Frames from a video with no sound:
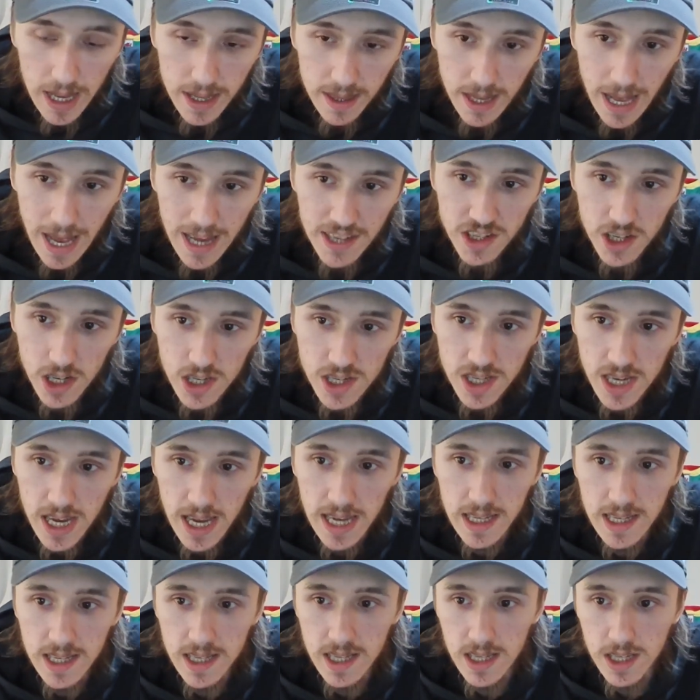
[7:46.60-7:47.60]
As I
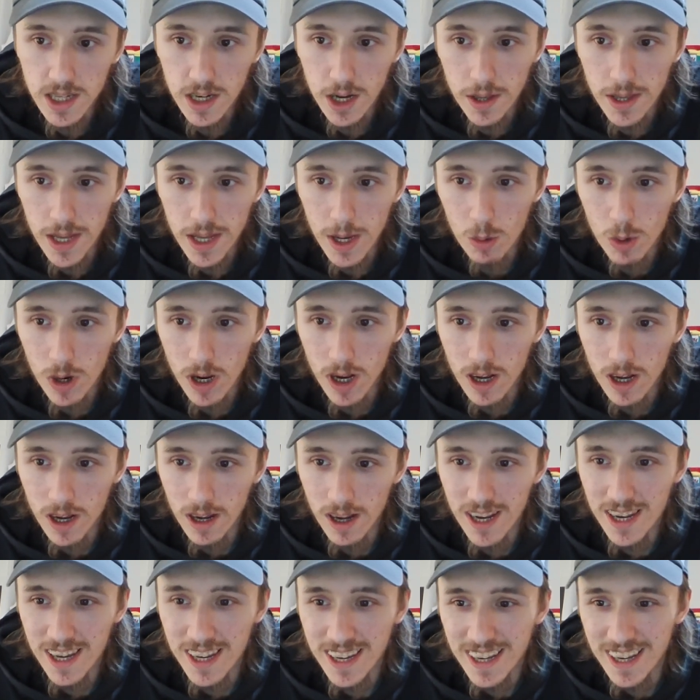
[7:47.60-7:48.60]
said, there were
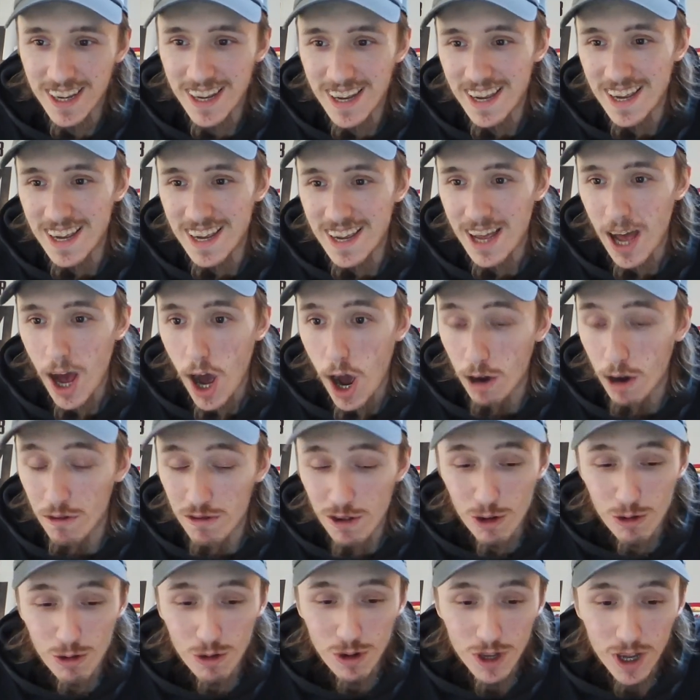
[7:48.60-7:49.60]

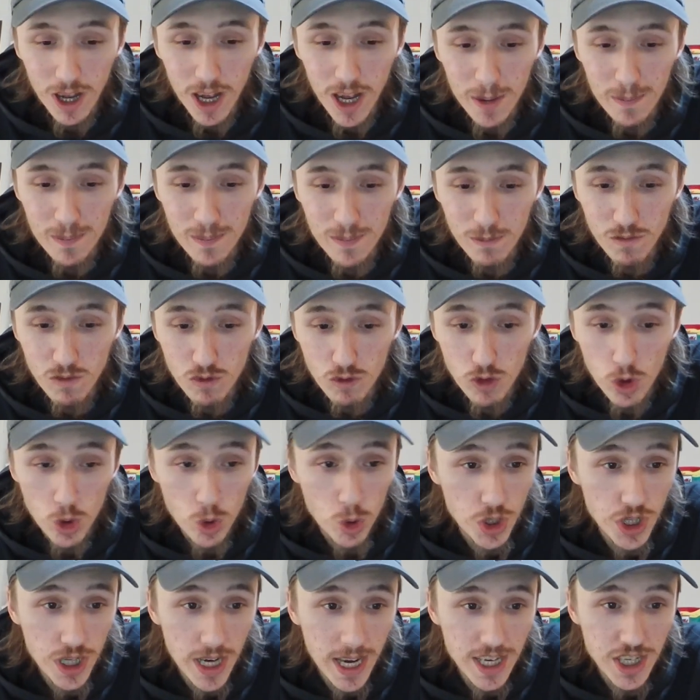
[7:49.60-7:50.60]
other rule
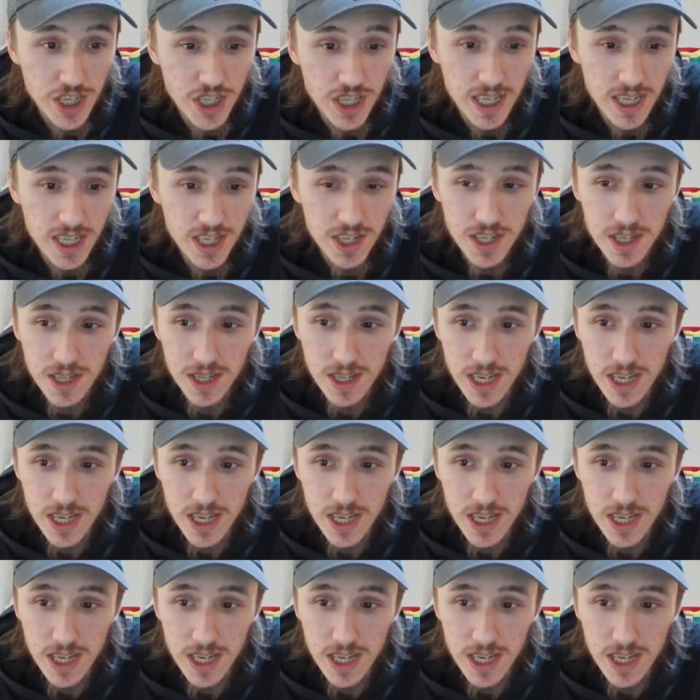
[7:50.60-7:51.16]
changes.